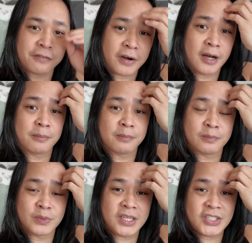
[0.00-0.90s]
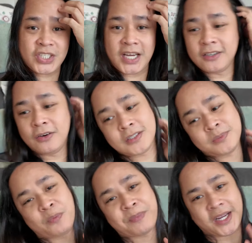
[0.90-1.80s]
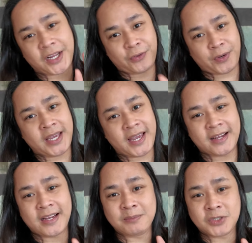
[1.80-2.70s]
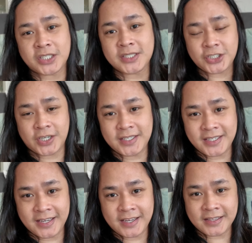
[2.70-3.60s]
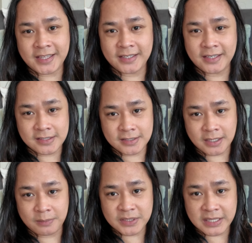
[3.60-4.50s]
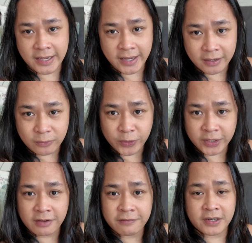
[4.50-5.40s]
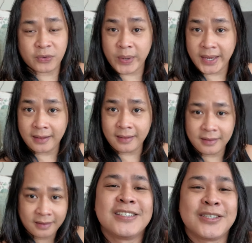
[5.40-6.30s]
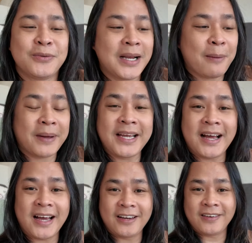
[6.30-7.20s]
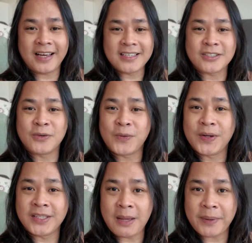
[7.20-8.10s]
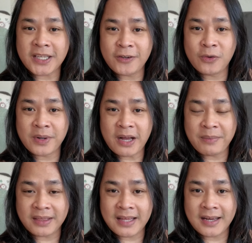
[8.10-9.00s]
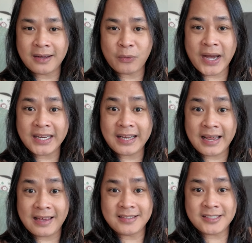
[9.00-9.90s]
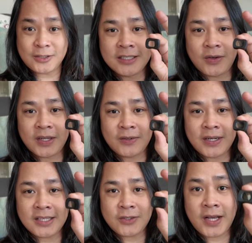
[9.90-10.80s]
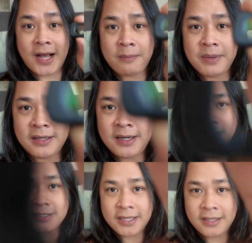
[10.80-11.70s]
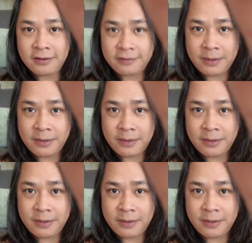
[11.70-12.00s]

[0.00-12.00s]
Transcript: from DJI Osmo Pocket 3 and I'm just trying it and it seems like working very well. So, wala pa yung ano guys. So, hindi pa tayo gumagamit ng wide lens. So, ito na. So, ikakabit lang natin sa ating